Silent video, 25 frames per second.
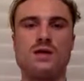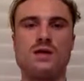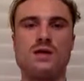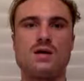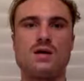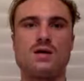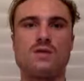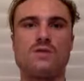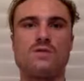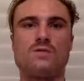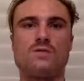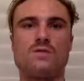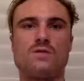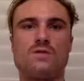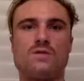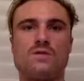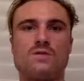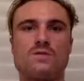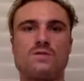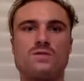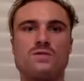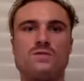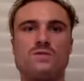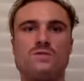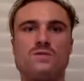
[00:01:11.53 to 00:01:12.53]
and
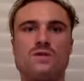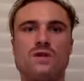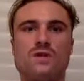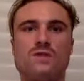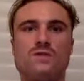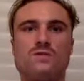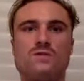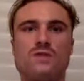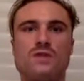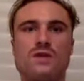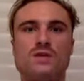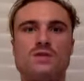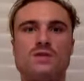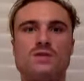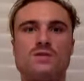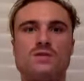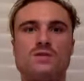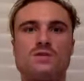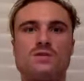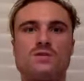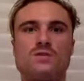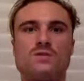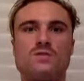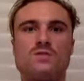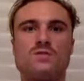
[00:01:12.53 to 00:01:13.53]
involves 5 phases
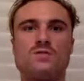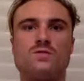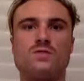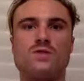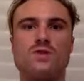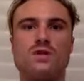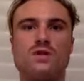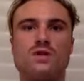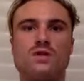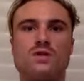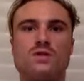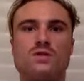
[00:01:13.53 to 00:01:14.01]
of converting